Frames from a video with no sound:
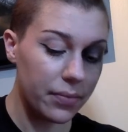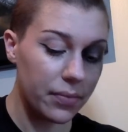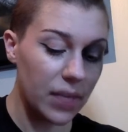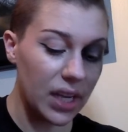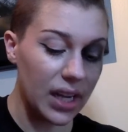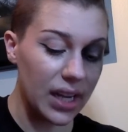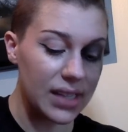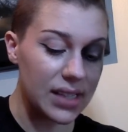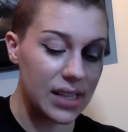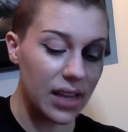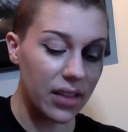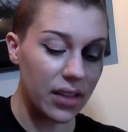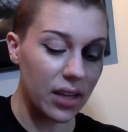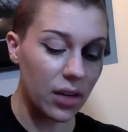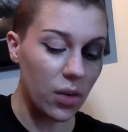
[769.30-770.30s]
because
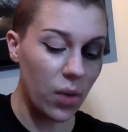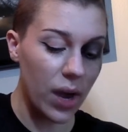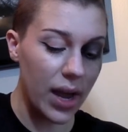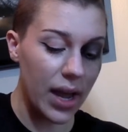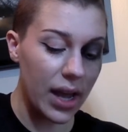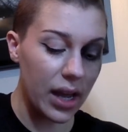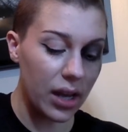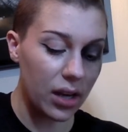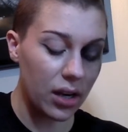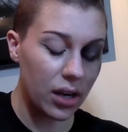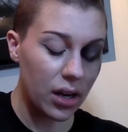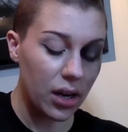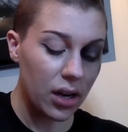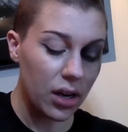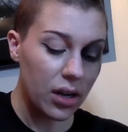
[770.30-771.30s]
nothing quite,
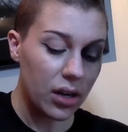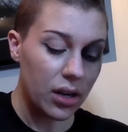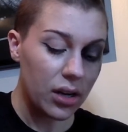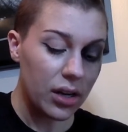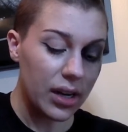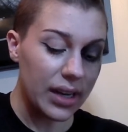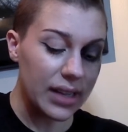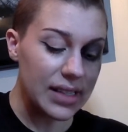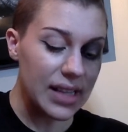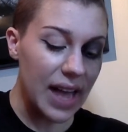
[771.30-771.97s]
it's